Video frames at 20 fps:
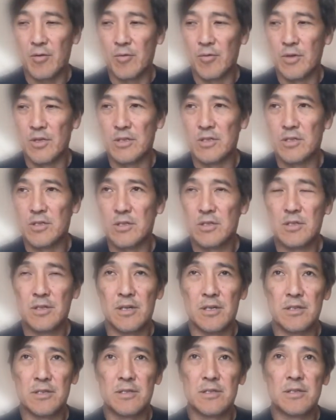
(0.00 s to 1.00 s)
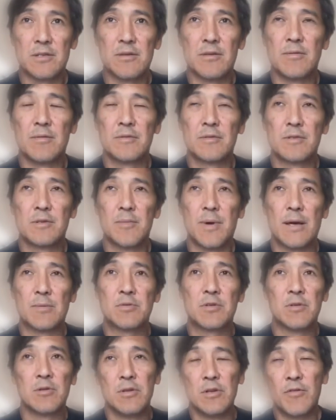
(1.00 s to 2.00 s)
which does some
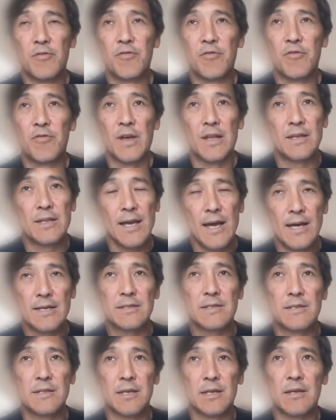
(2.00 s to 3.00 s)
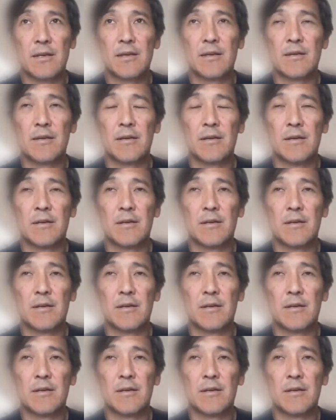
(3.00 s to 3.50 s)
absolutely fantastic